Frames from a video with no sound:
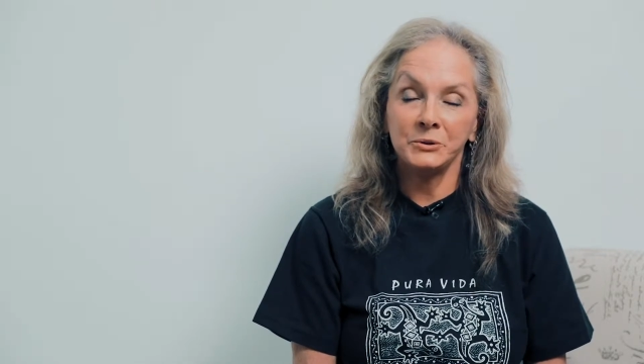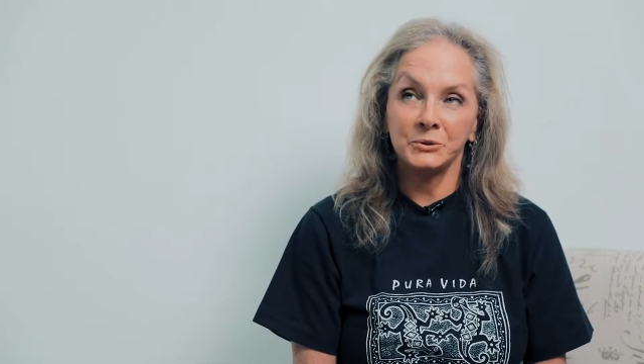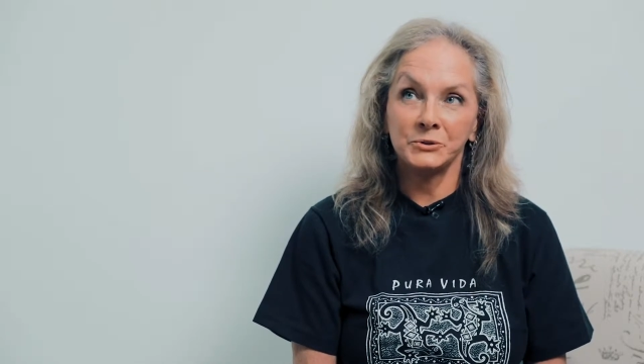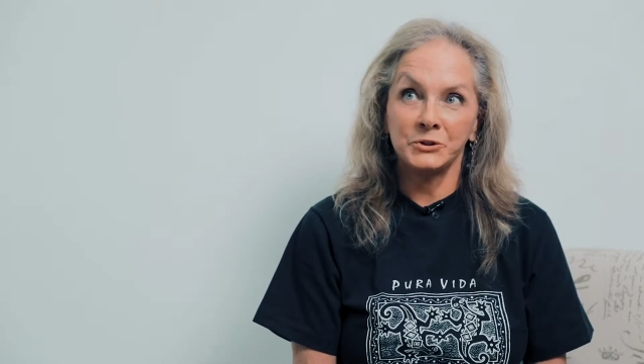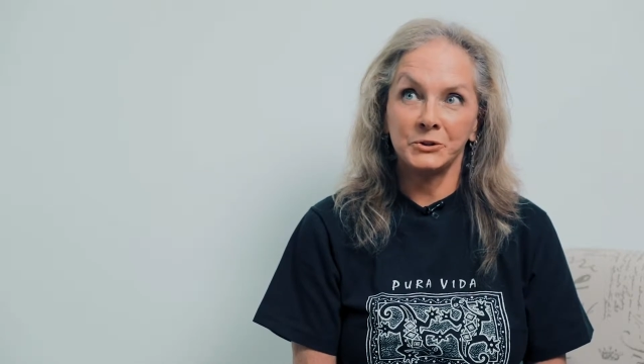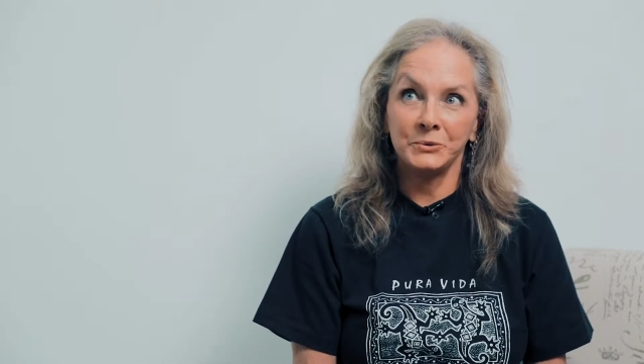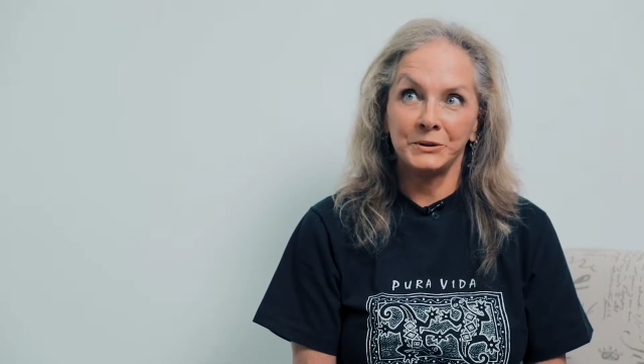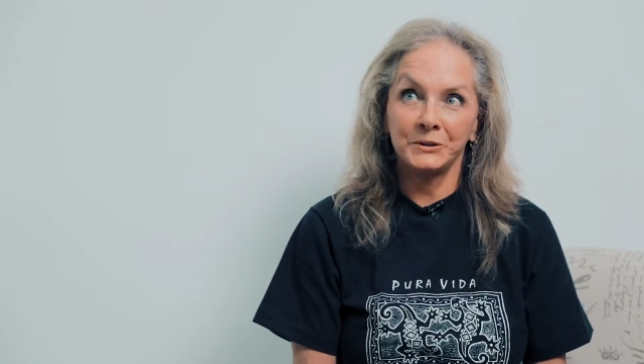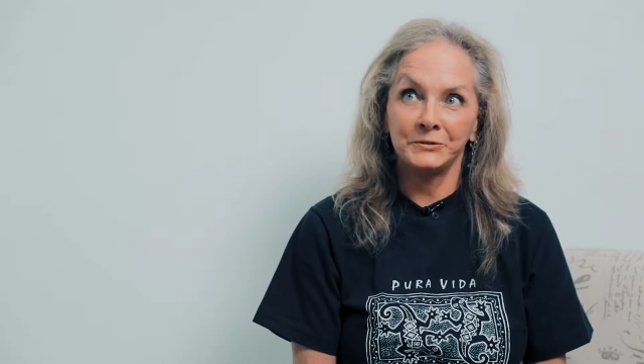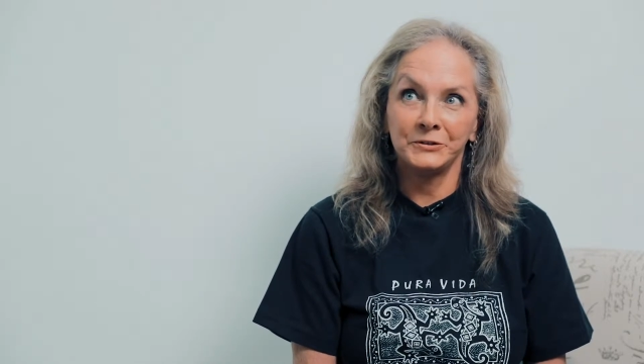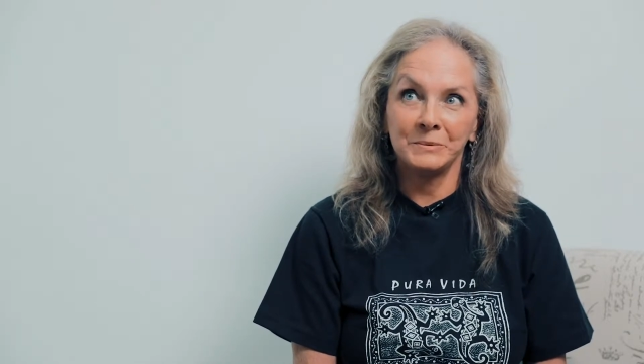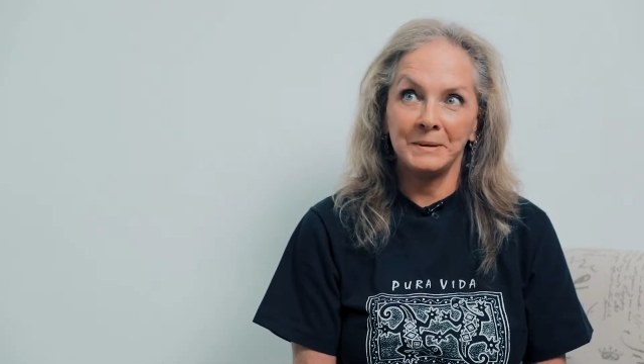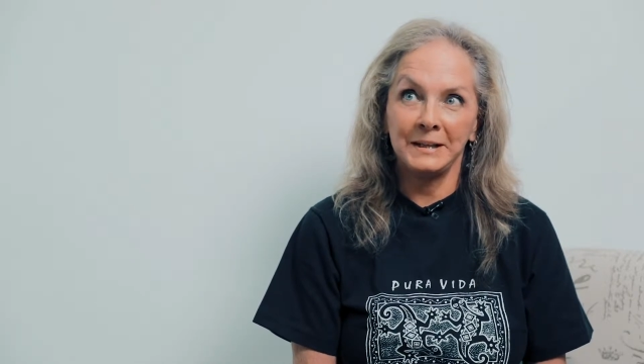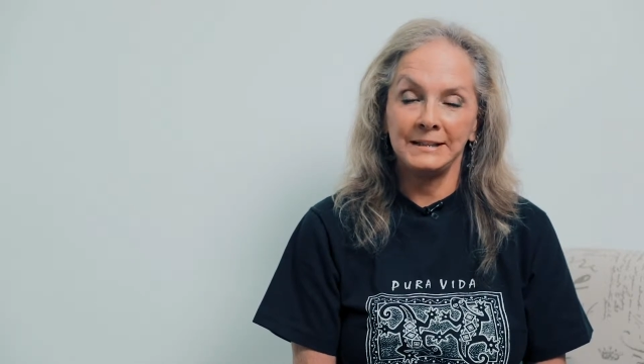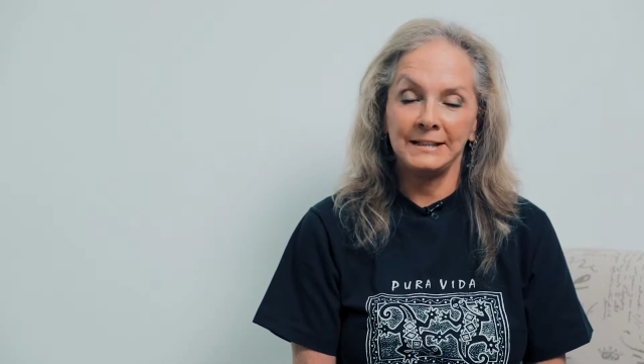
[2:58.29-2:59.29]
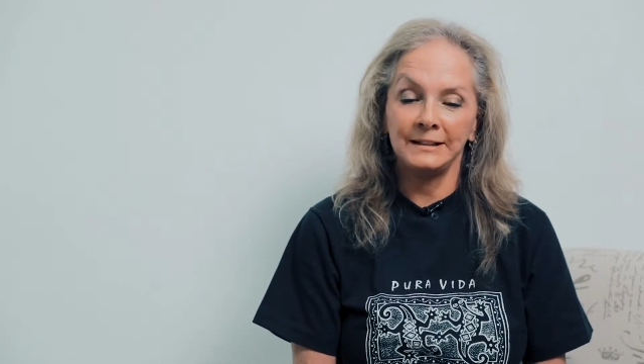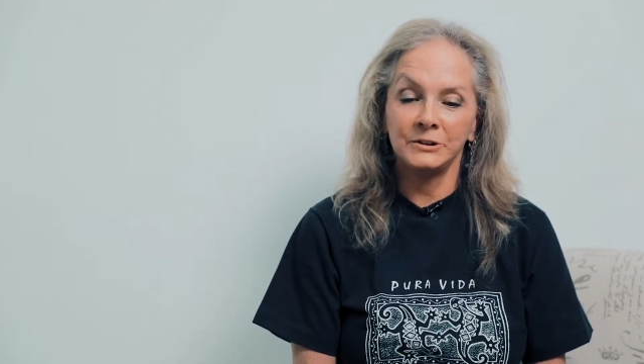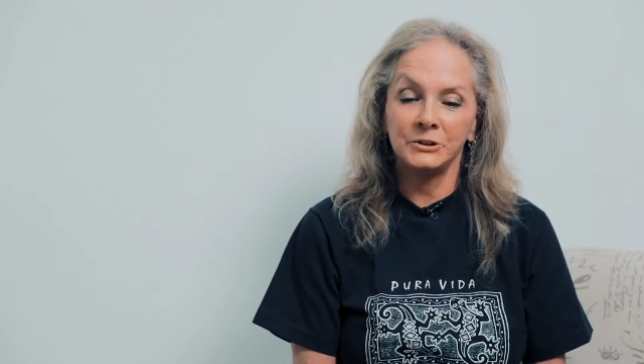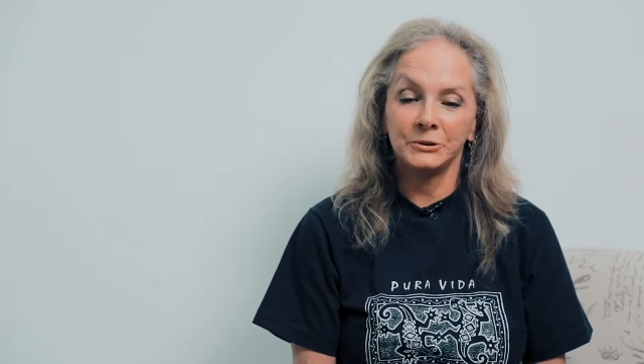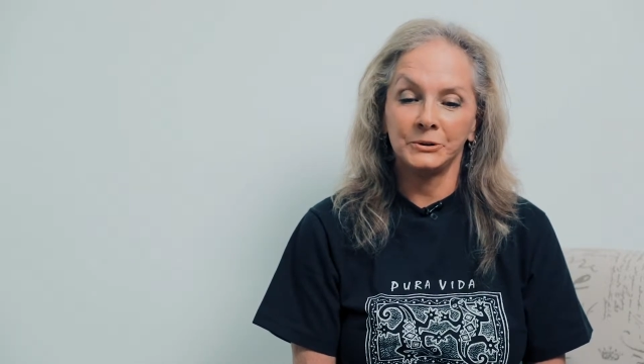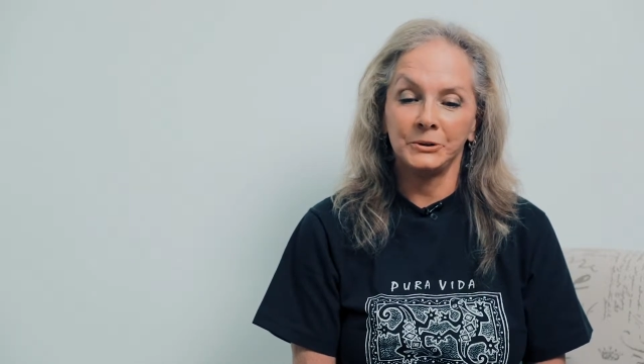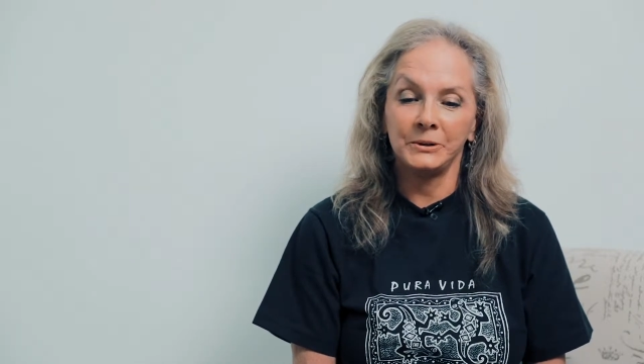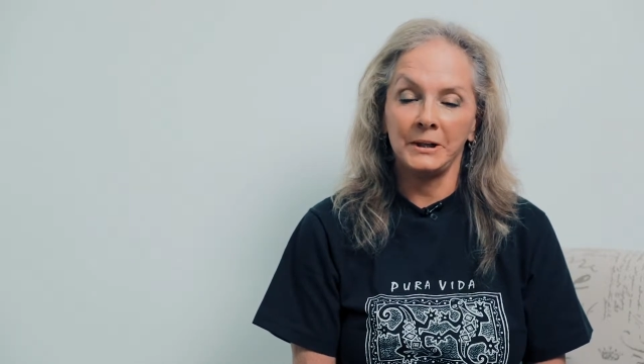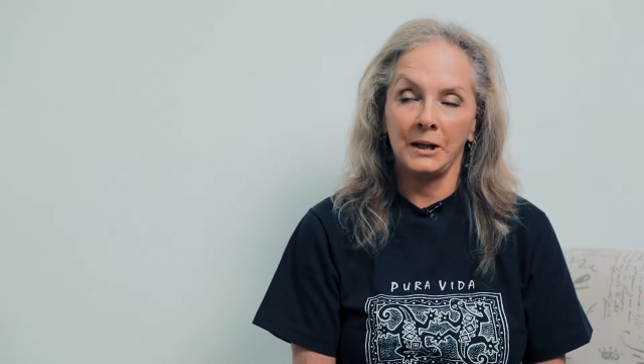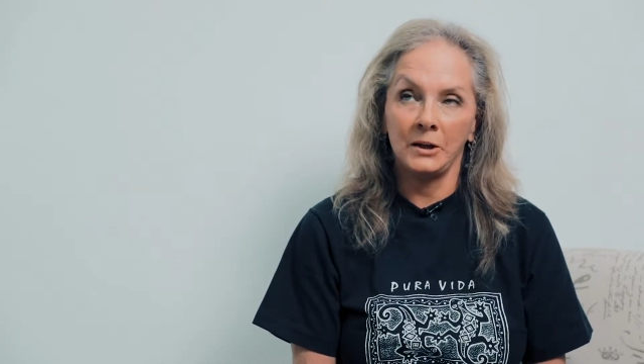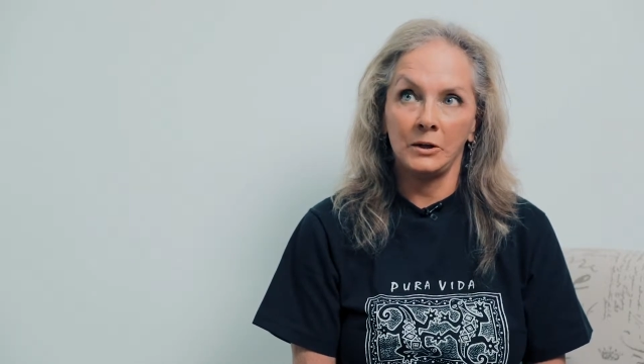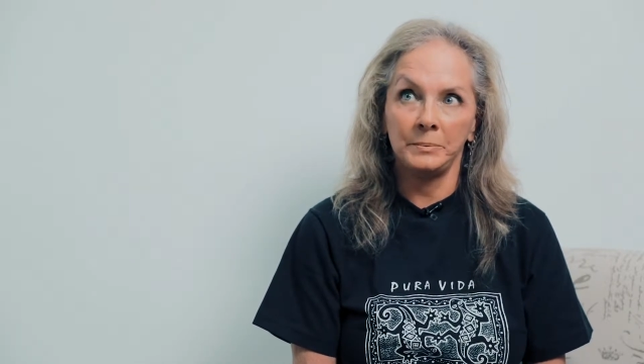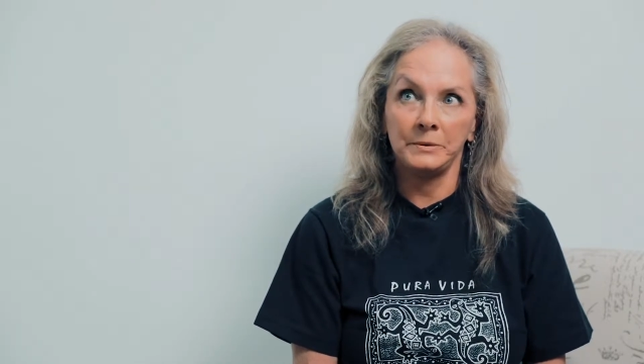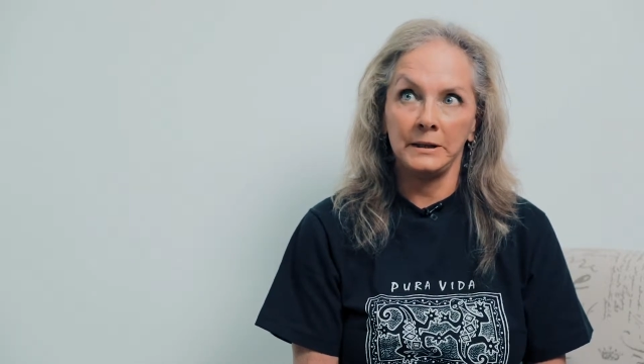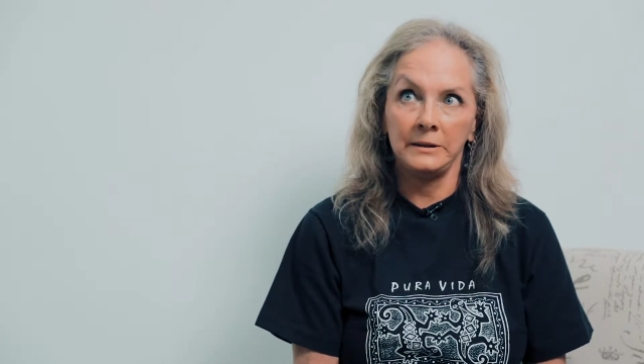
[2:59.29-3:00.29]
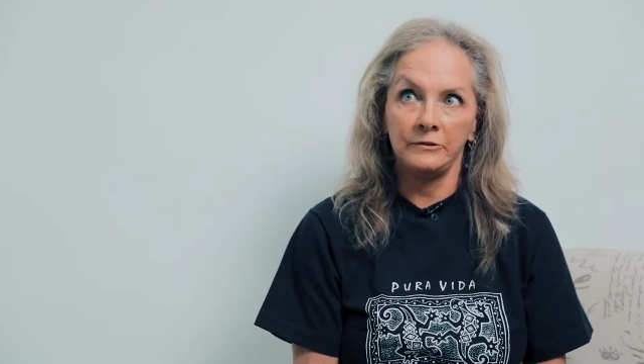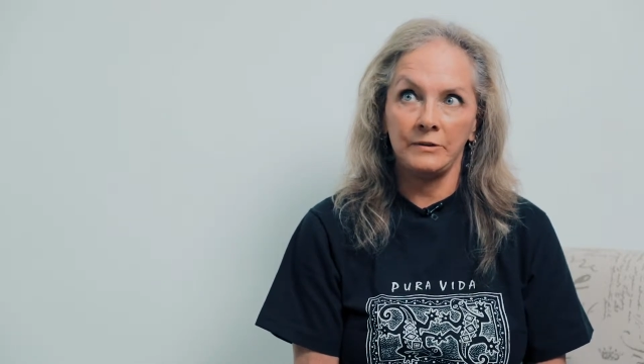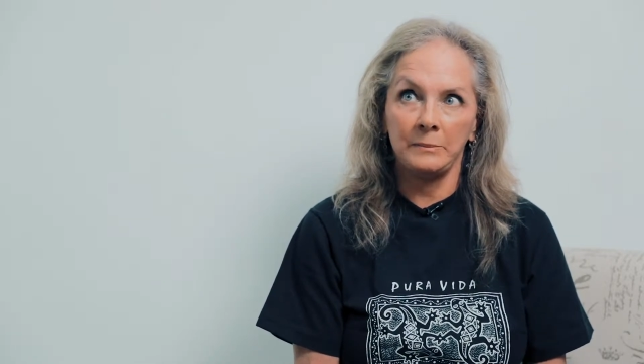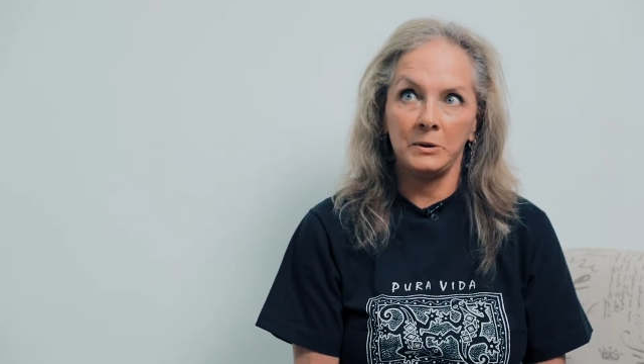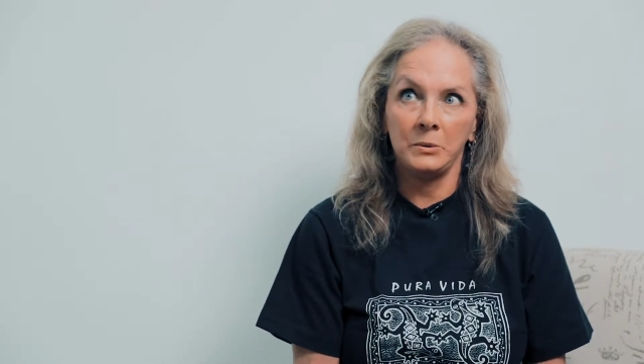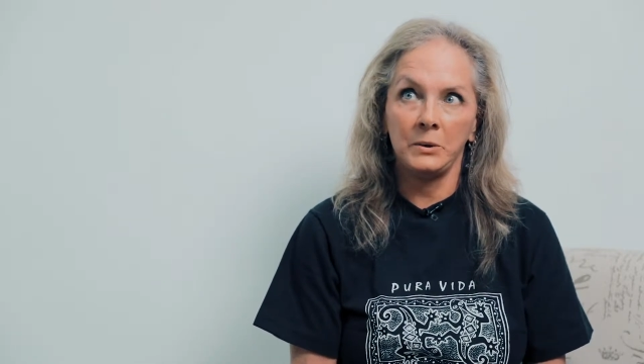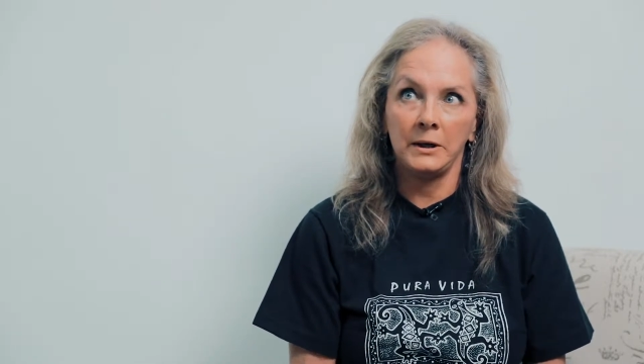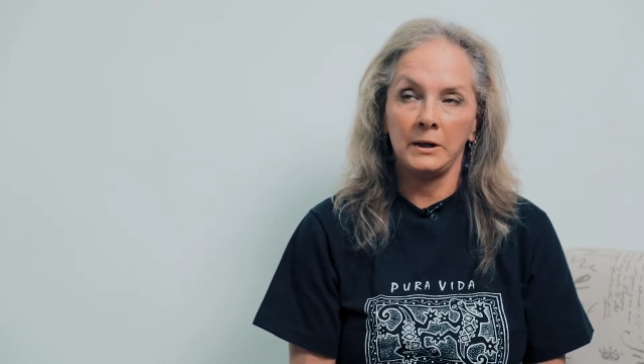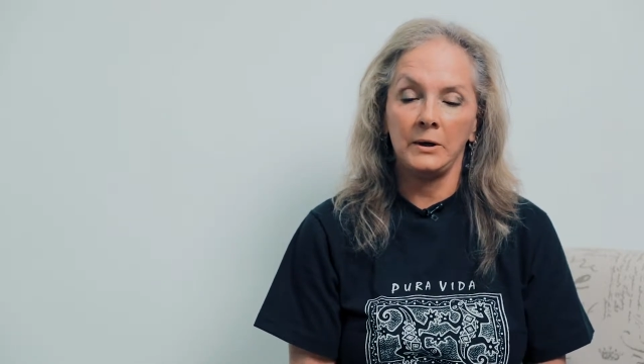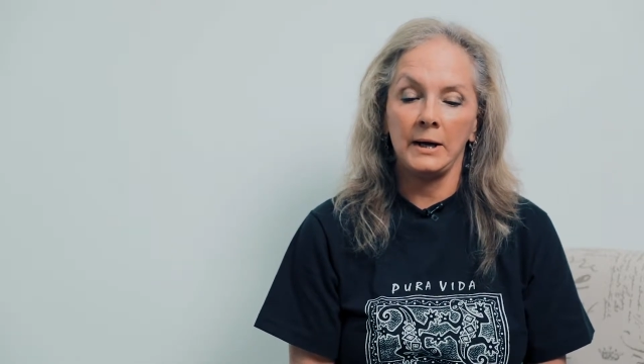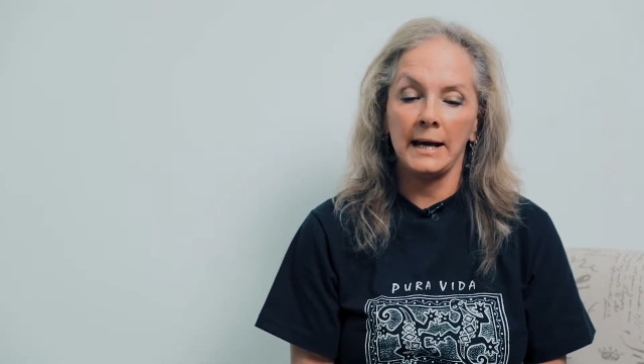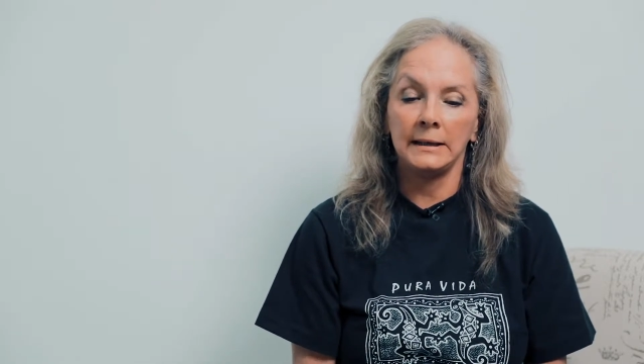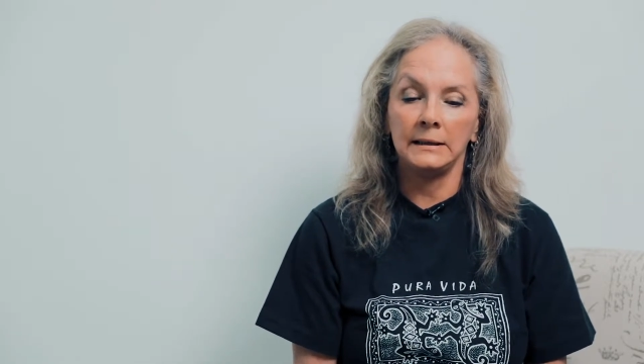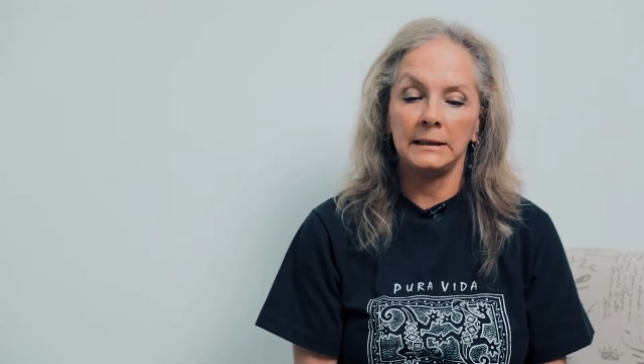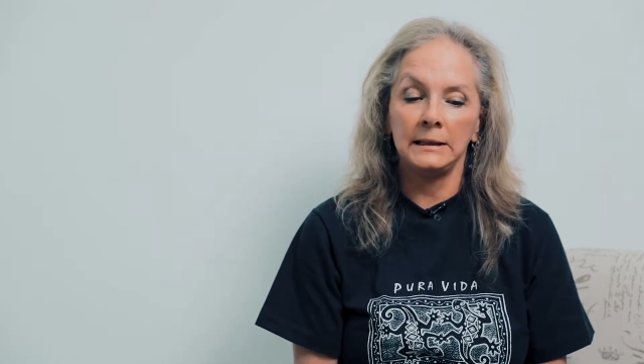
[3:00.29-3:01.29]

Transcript: Costa Rica for my dental help in February and